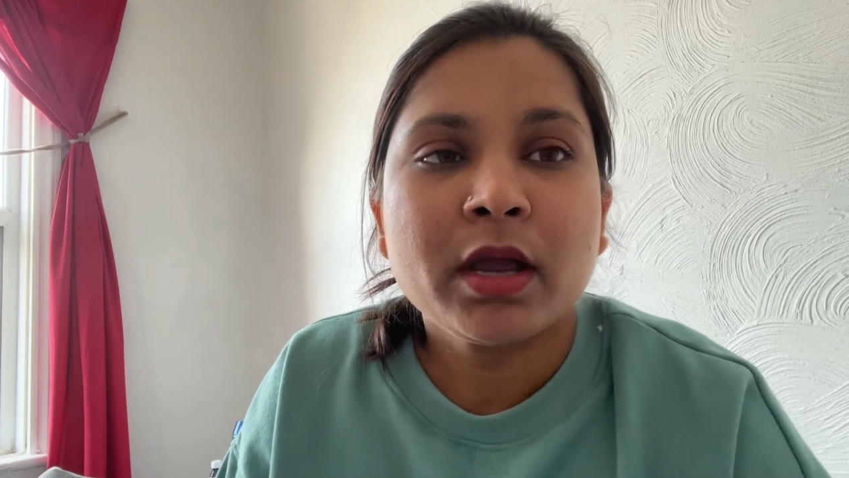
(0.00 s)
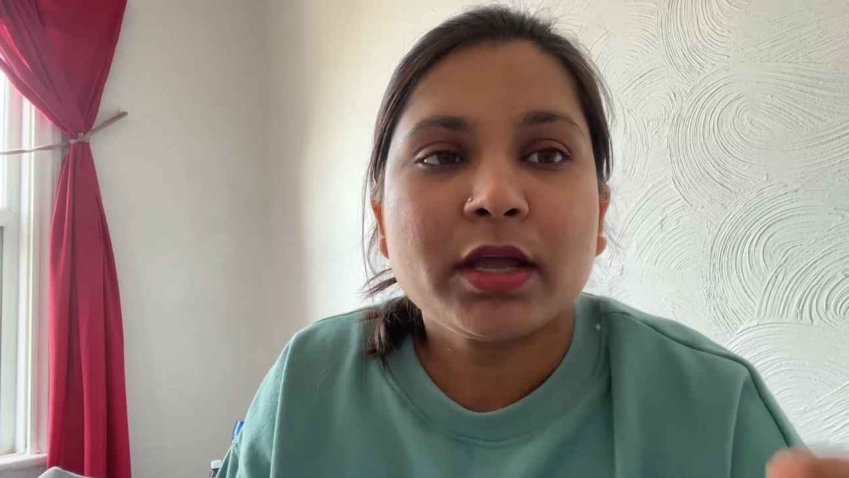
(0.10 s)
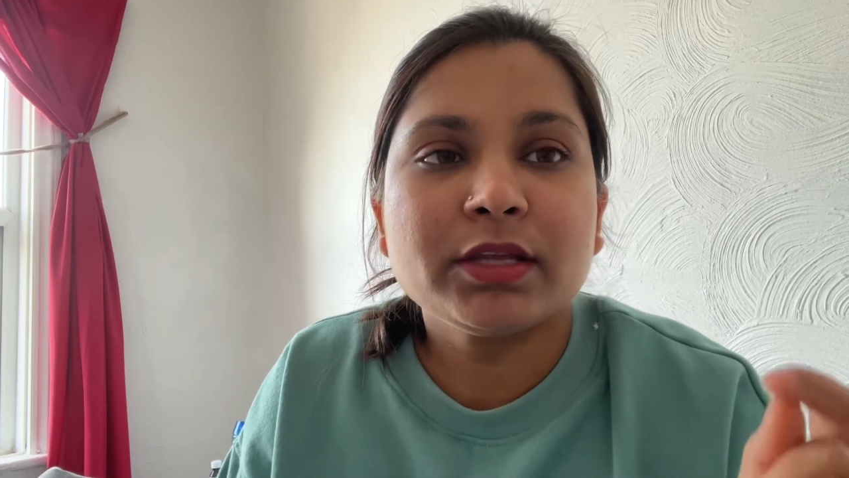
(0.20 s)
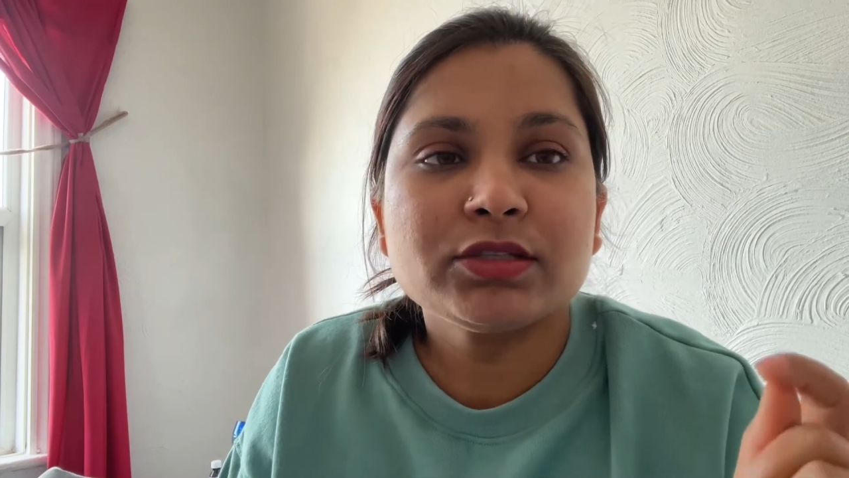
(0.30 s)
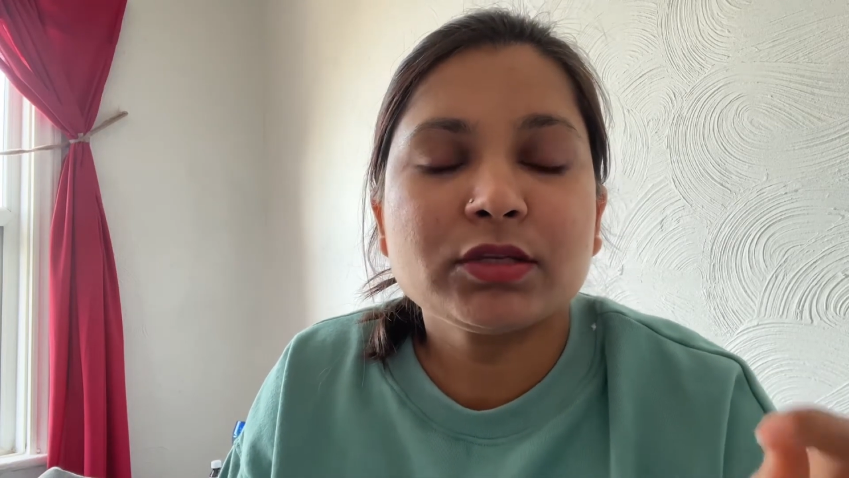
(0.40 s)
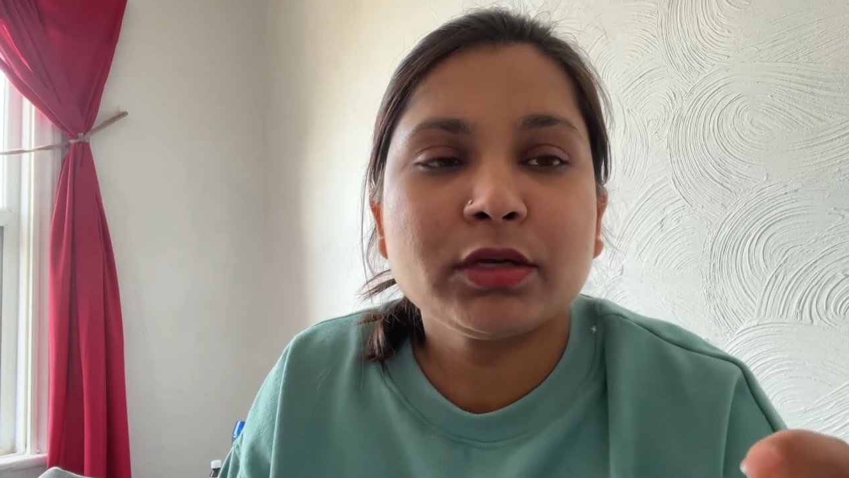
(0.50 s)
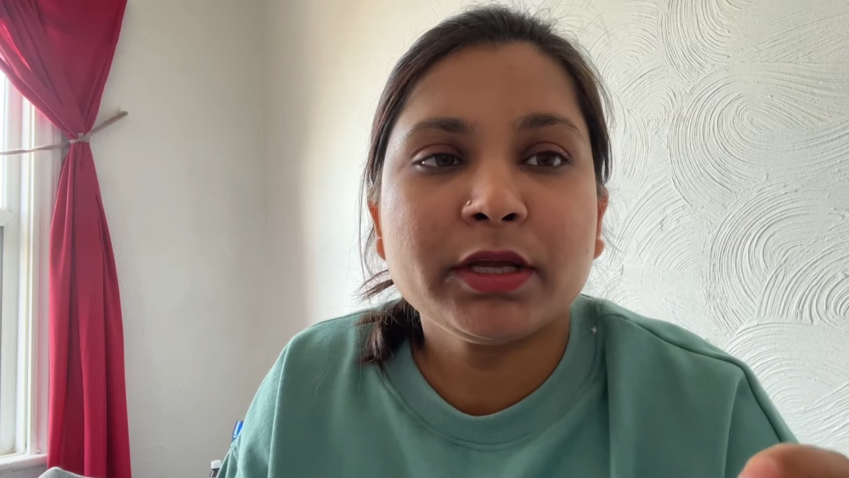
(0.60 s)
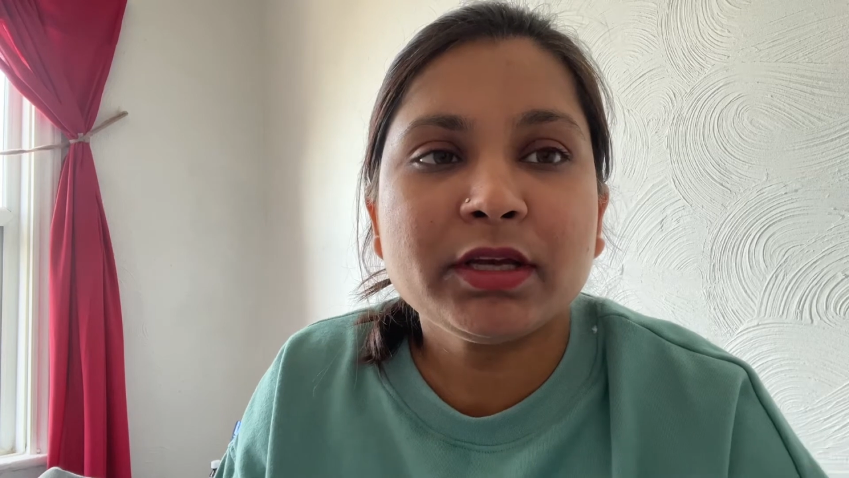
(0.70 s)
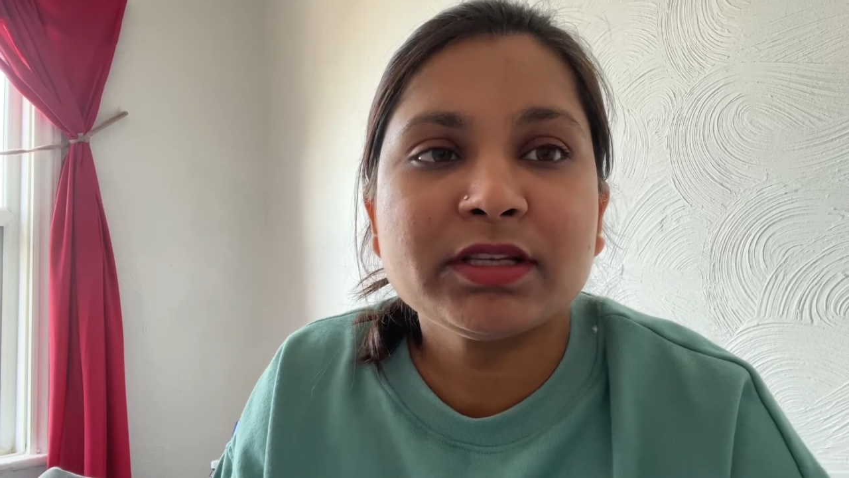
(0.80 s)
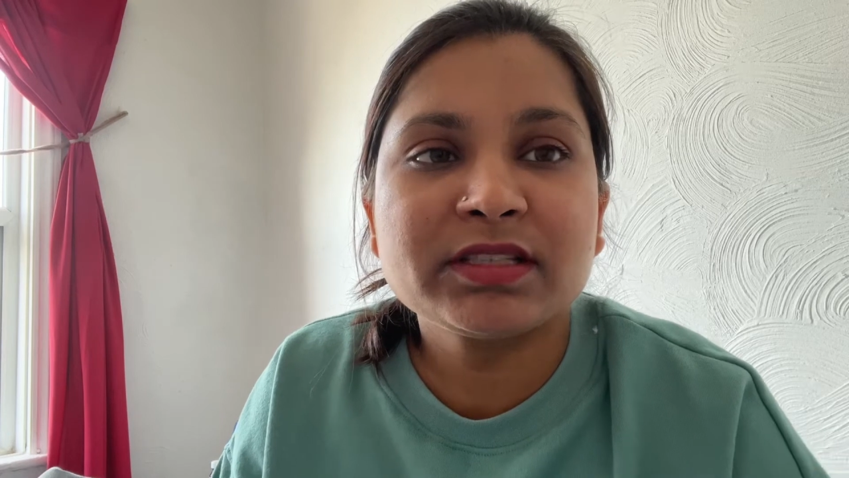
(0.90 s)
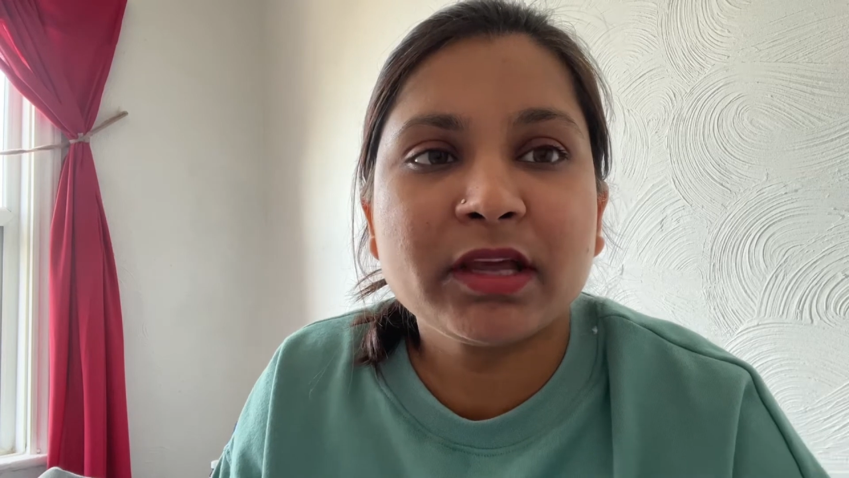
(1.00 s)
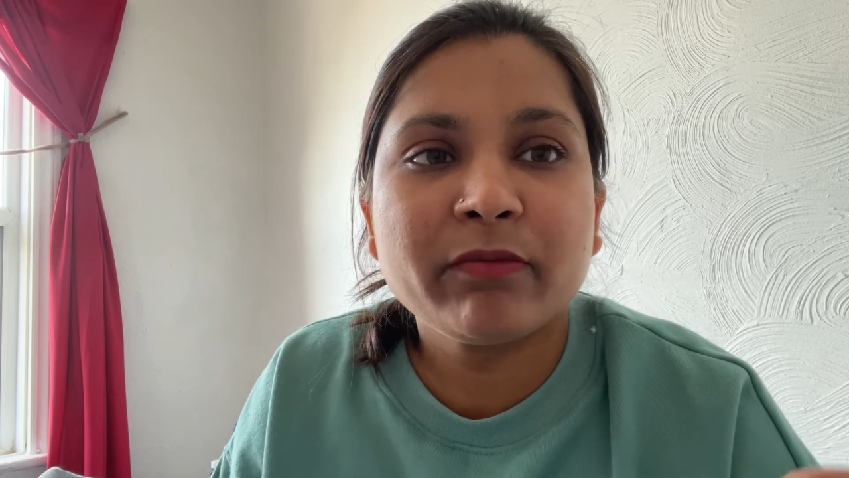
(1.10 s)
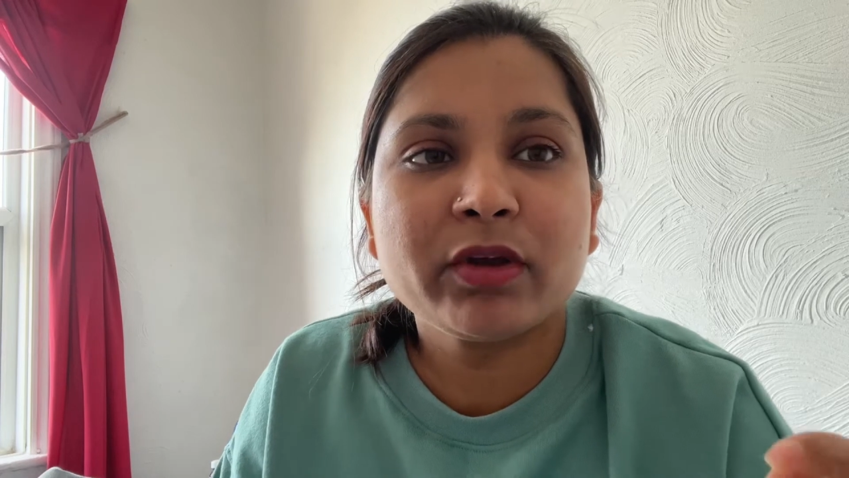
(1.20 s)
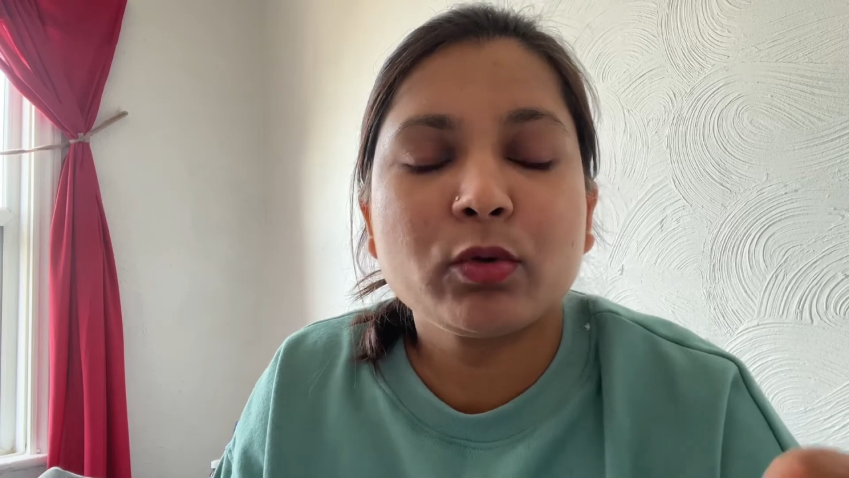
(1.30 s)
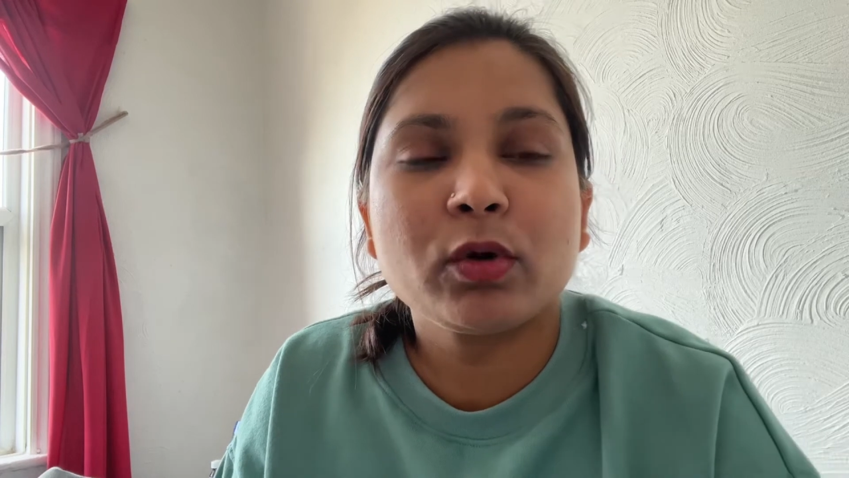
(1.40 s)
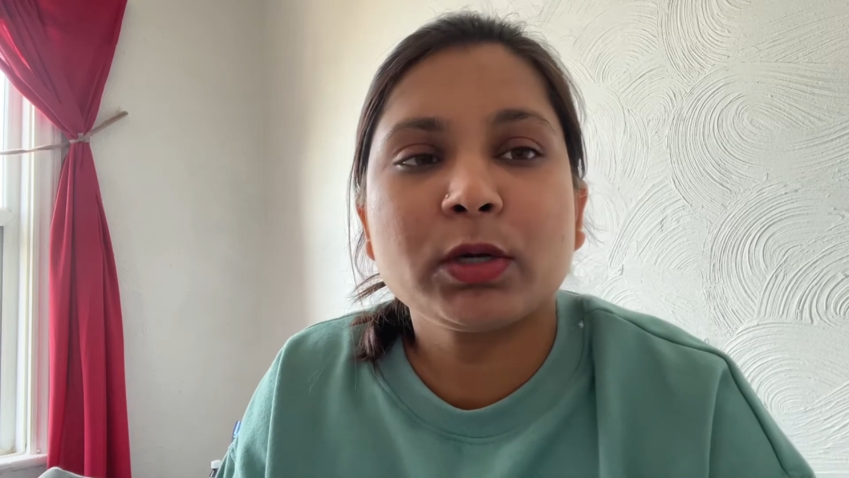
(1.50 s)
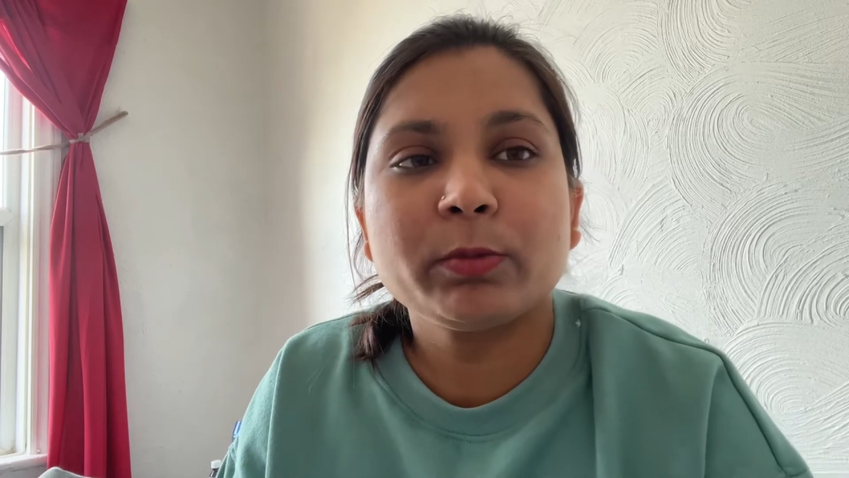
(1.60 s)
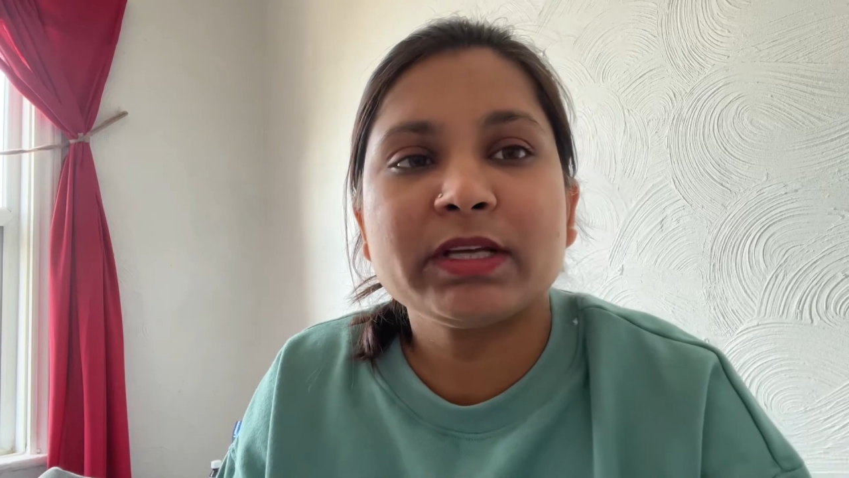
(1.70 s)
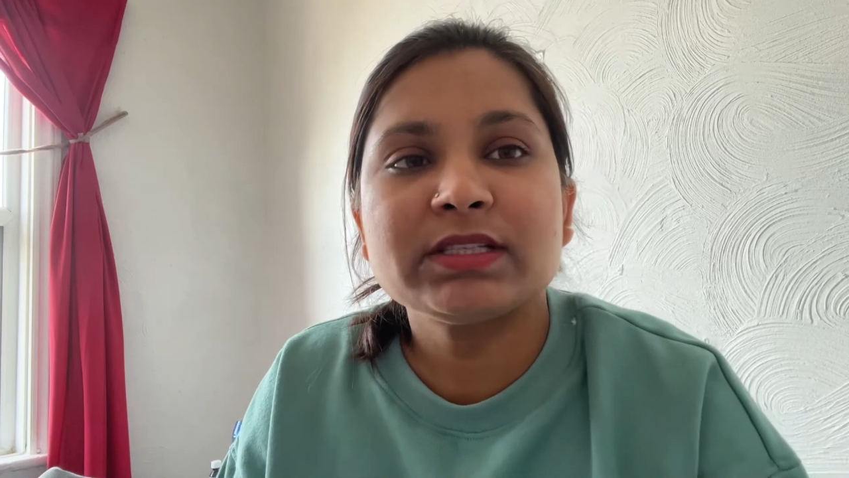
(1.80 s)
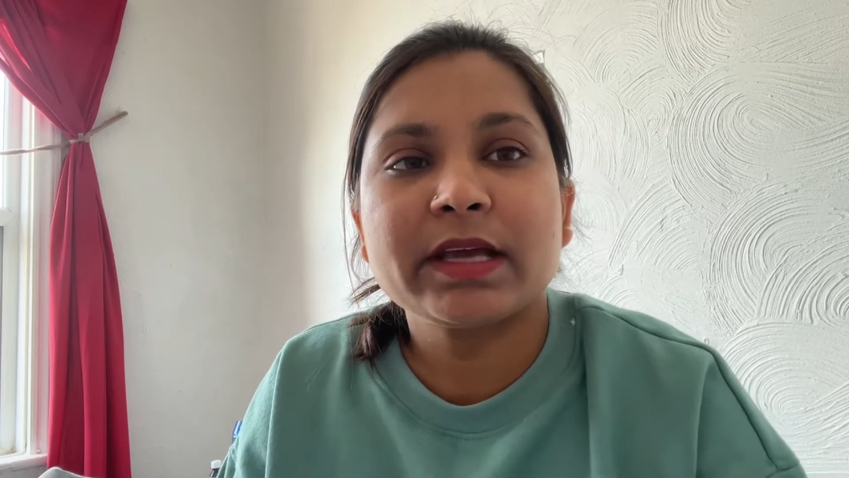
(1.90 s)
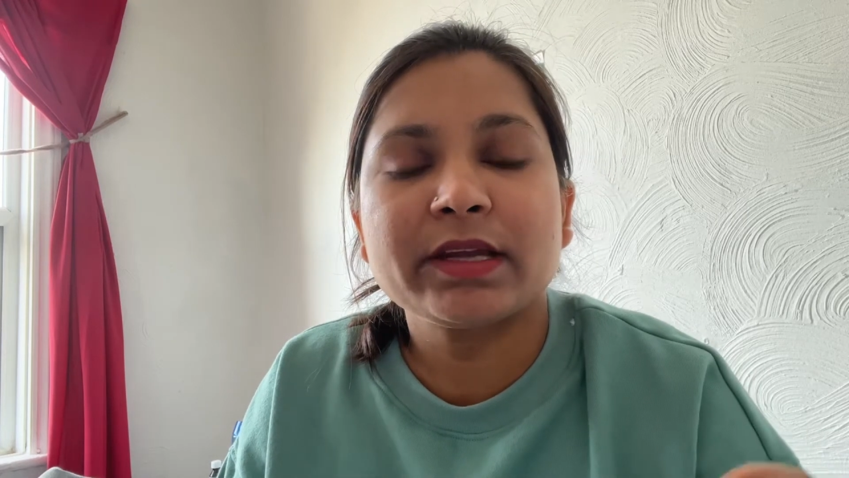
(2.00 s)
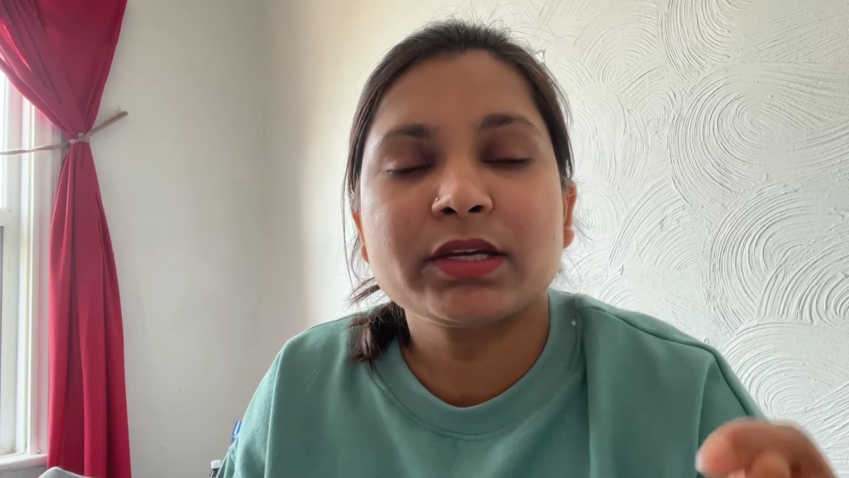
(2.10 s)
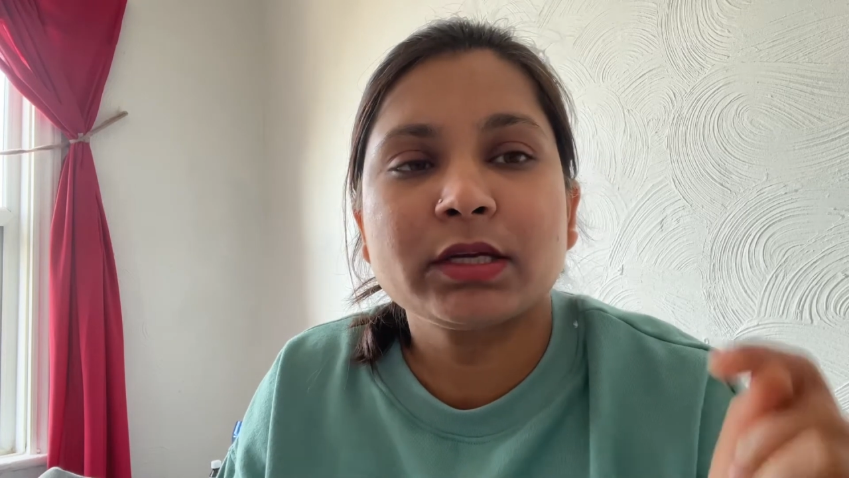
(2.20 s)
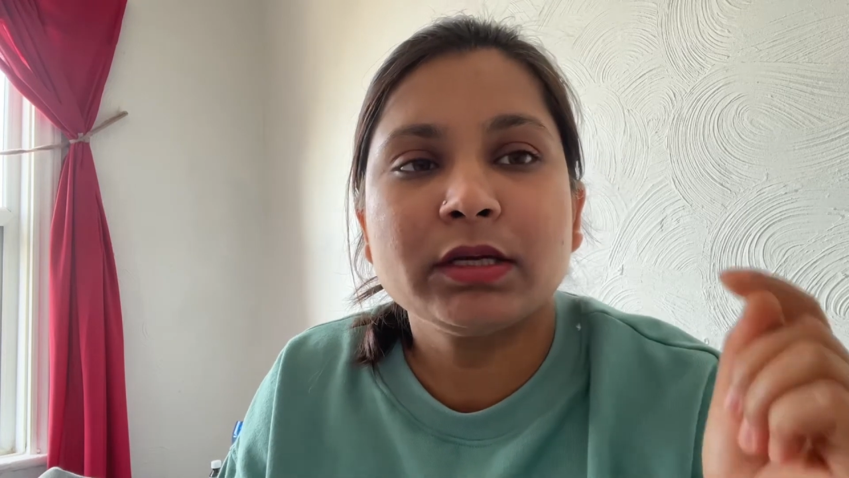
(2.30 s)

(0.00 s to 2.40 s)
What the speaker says: insulin is given always at